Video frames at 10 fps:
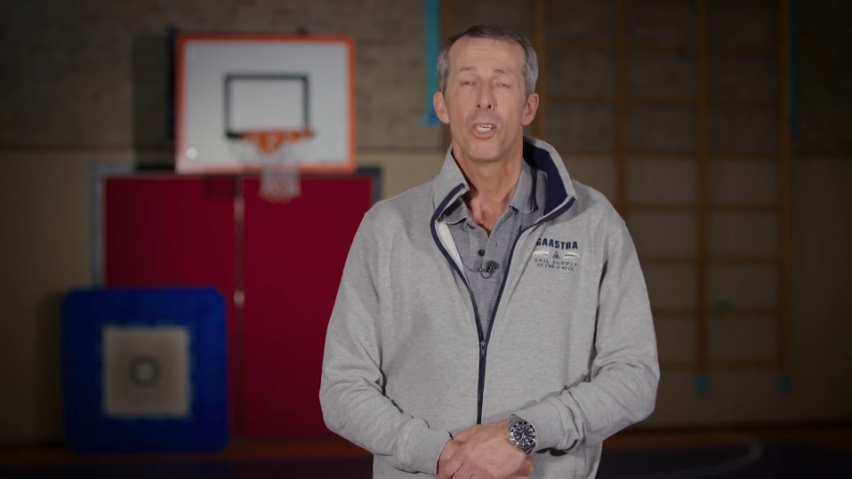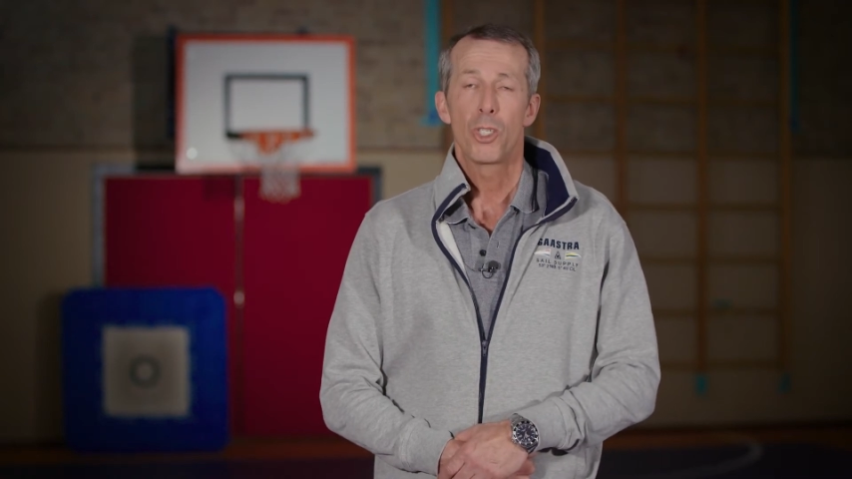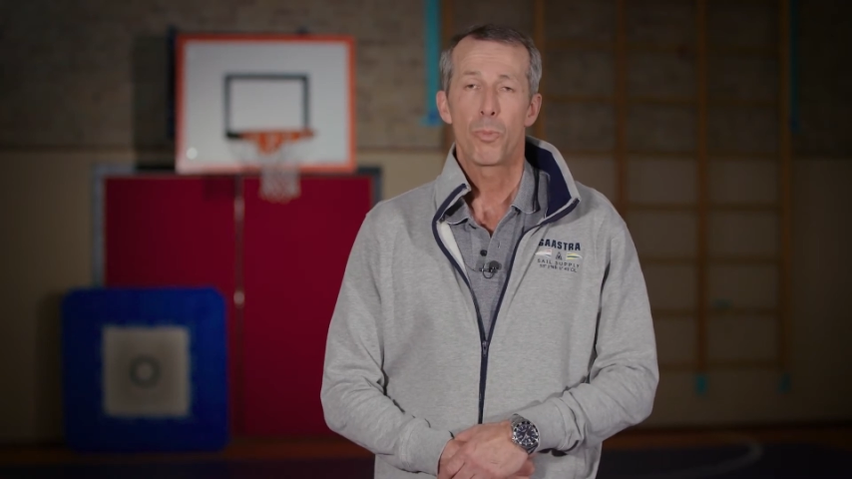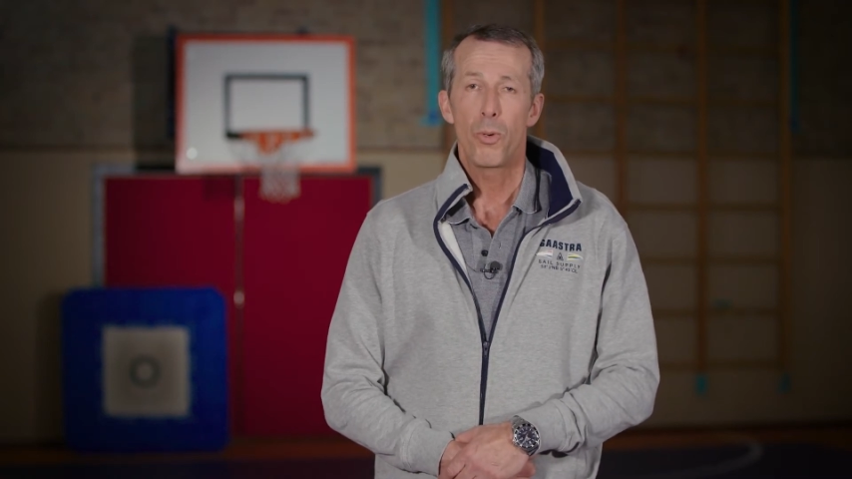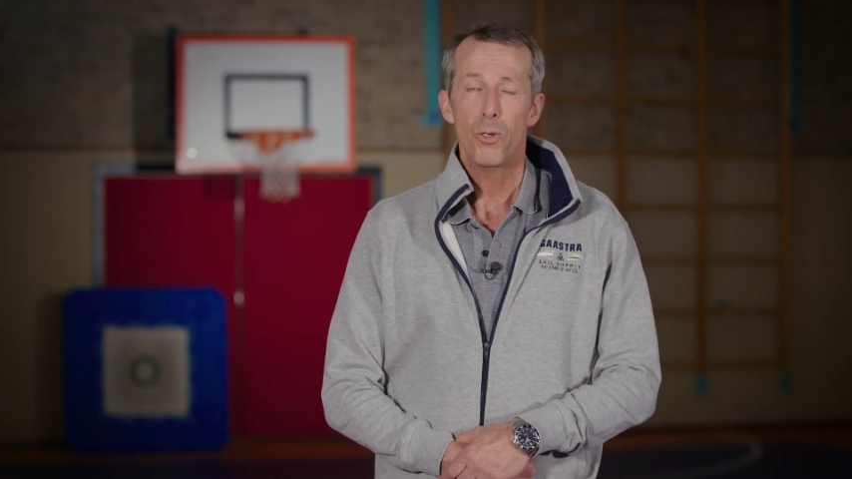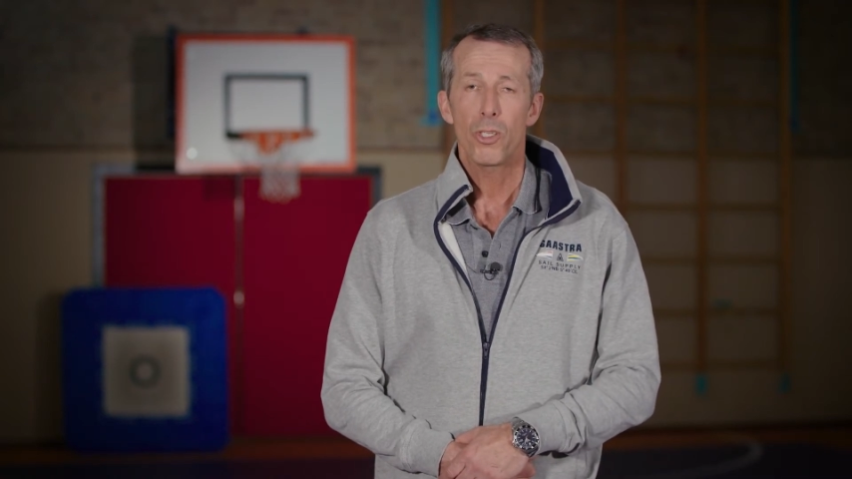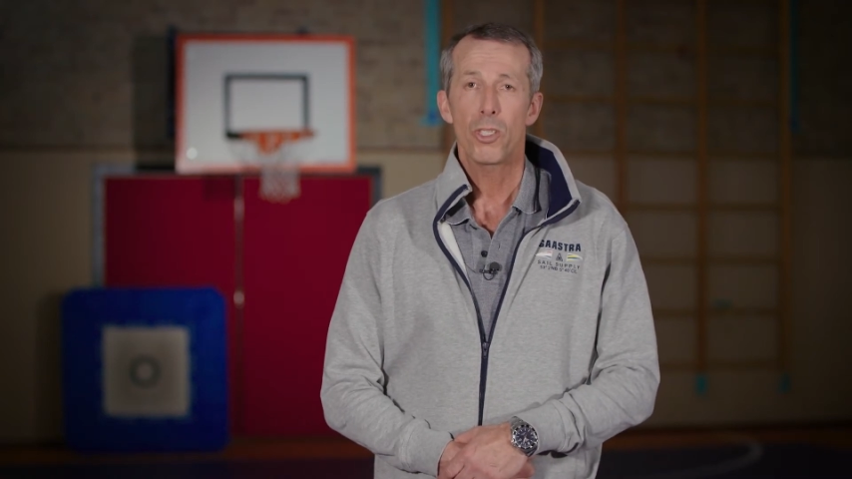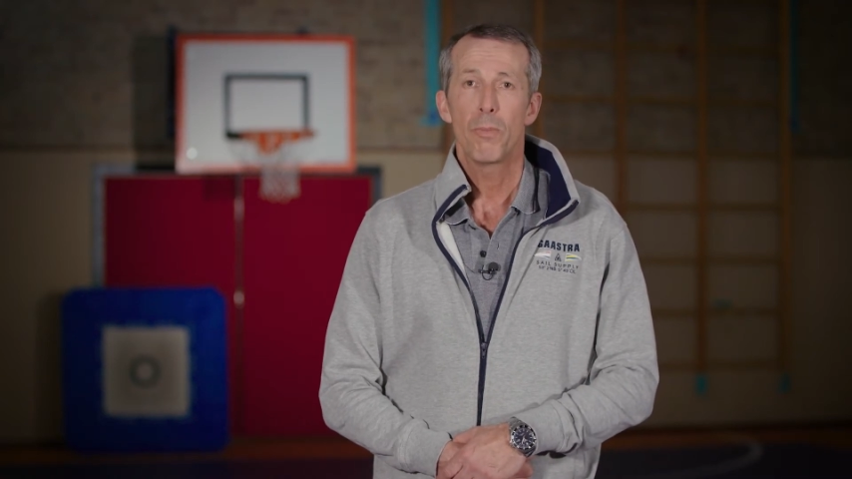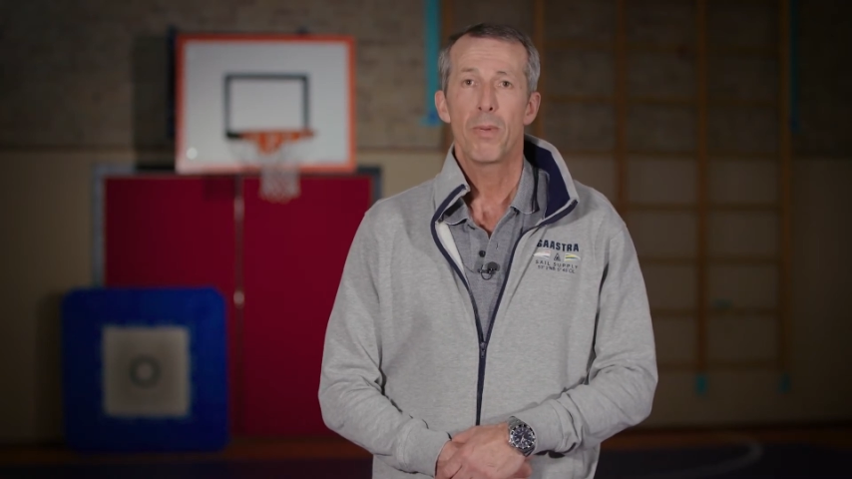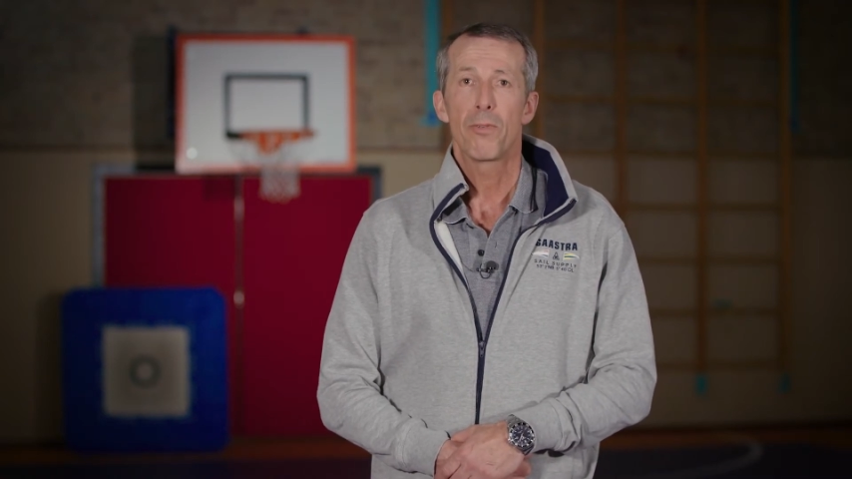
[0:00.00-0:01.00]
Welcome to the
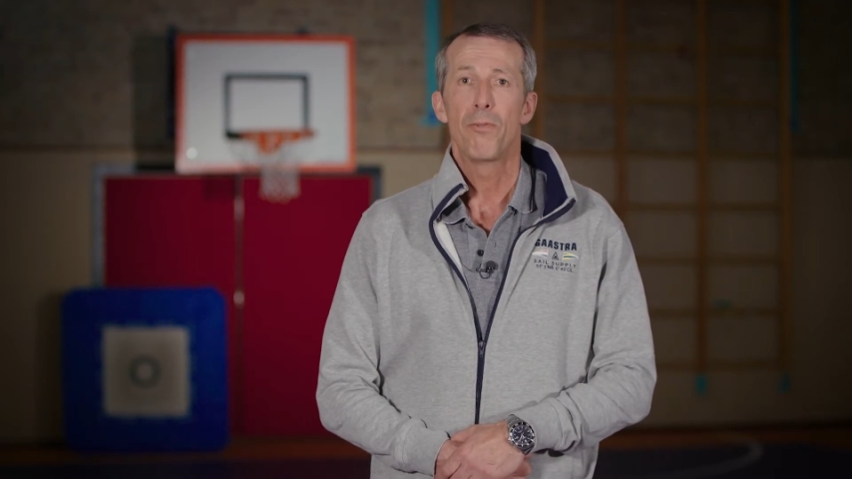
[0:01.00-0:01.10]
video